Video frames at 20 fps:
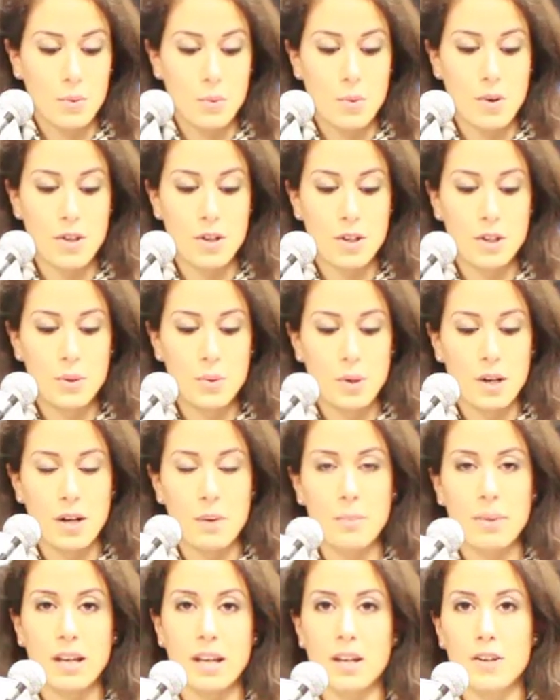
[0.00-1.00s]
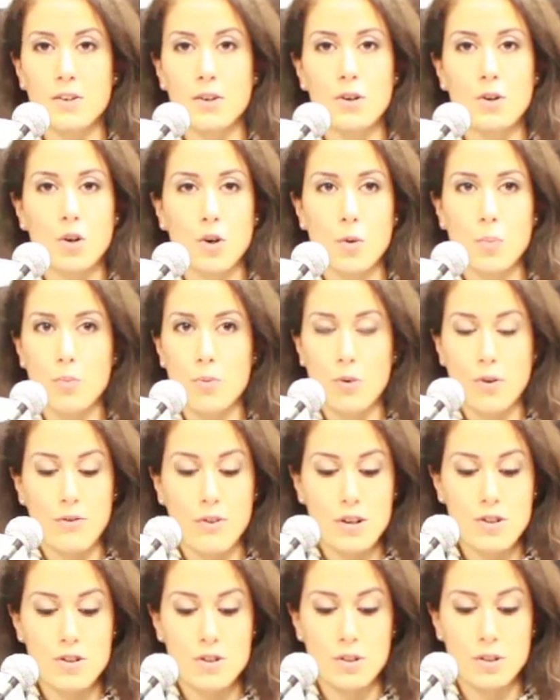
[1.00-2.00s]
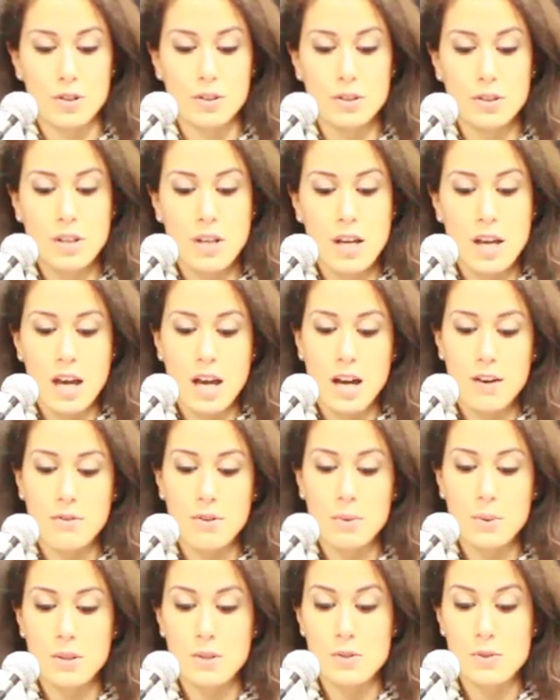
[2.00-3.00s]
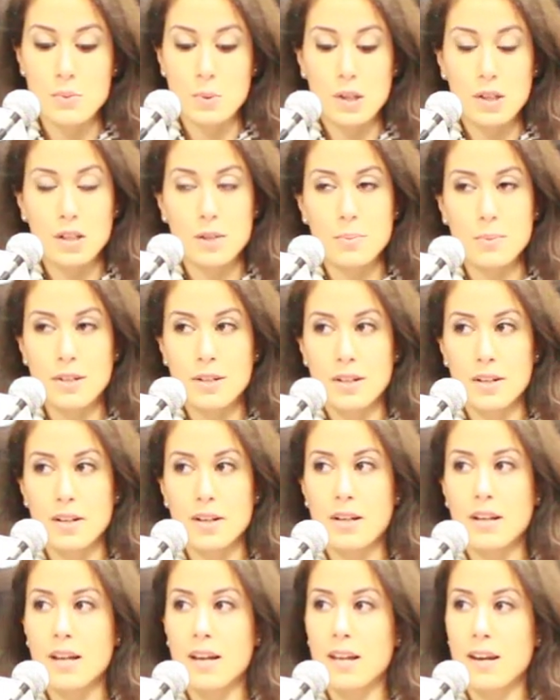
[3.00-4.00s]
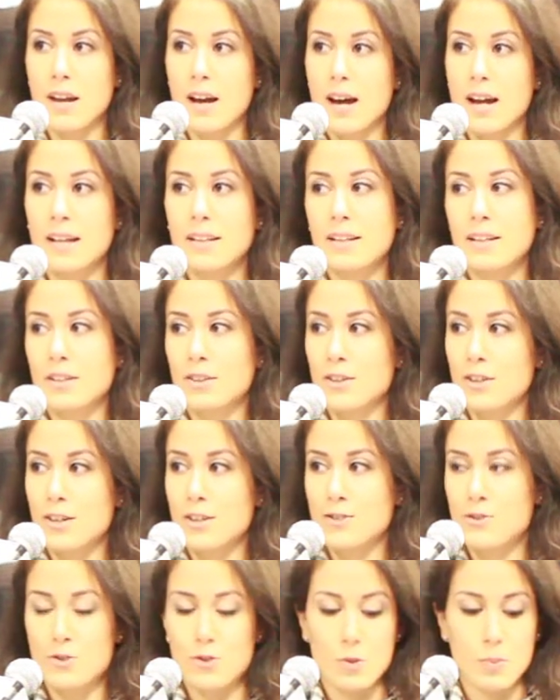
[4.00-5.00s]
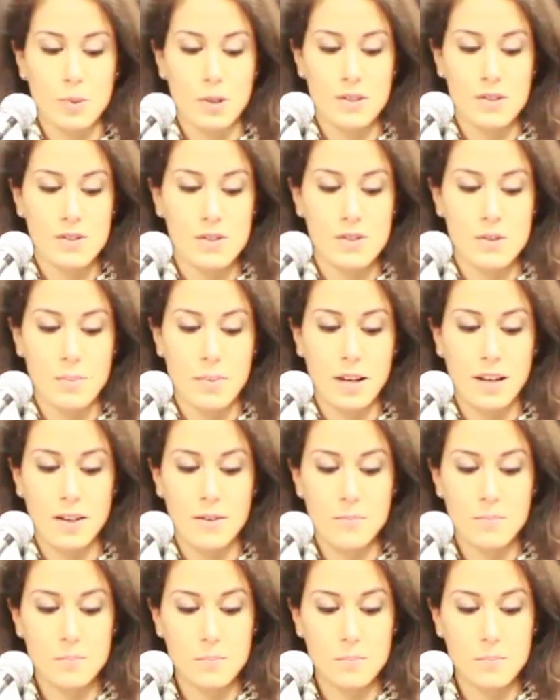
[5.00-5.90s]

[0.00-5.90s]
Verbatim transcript: Whether you are a beginner or a professional, everyone is welcome here and highly encouraged to participate.